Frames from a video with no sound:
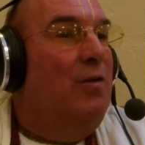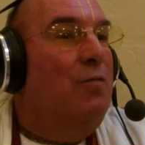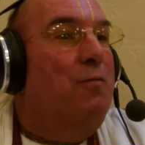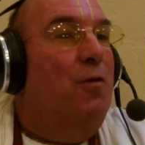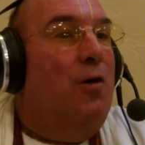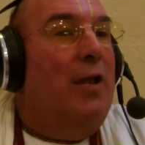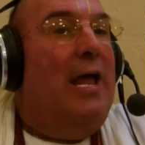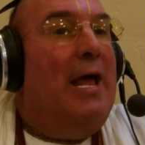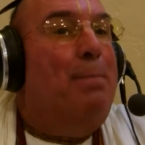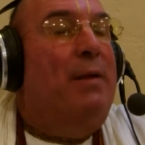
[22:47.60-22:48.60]
full
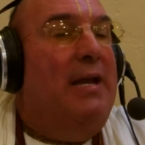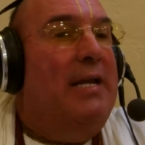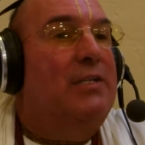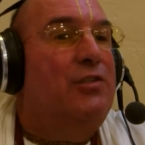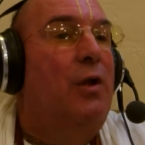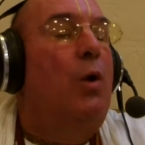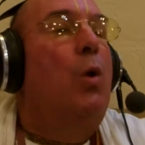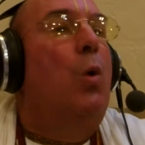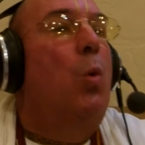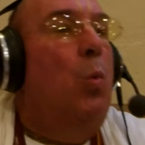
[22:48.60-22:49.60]
happiness
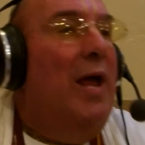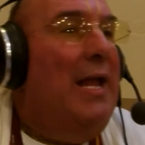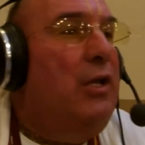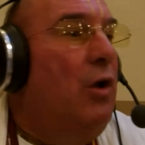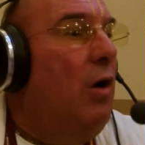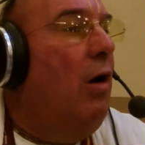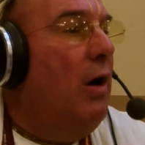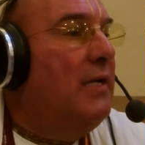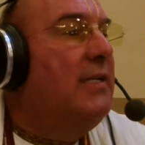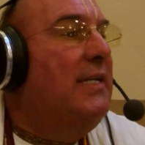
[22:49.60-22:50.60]
when your
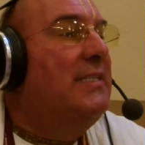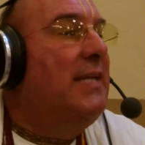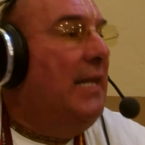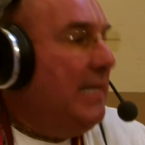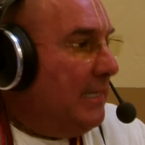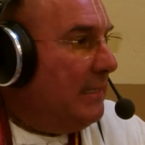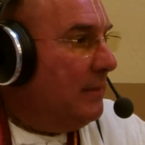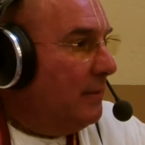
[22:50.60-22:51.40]
heart is clean.